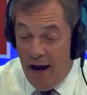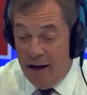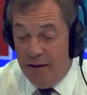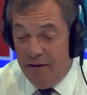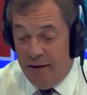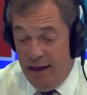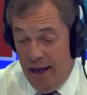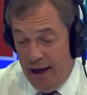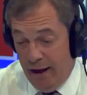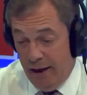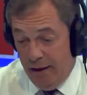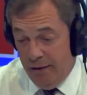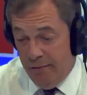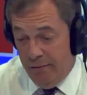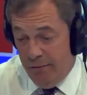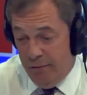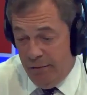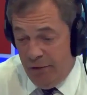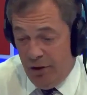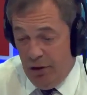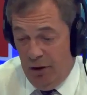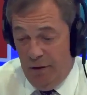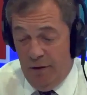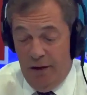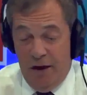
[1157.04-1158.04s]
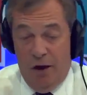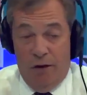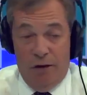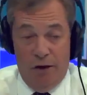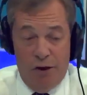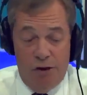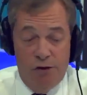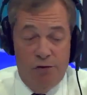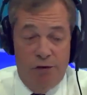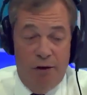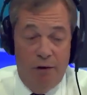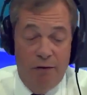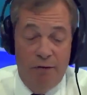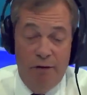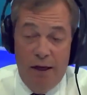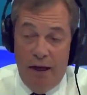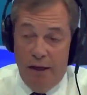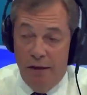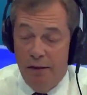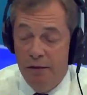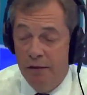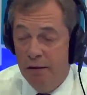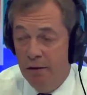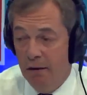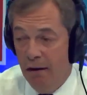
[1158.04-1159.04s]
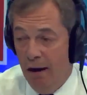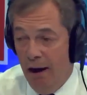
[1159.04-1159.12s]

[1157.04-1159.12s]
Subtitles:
think, John, the honest truth is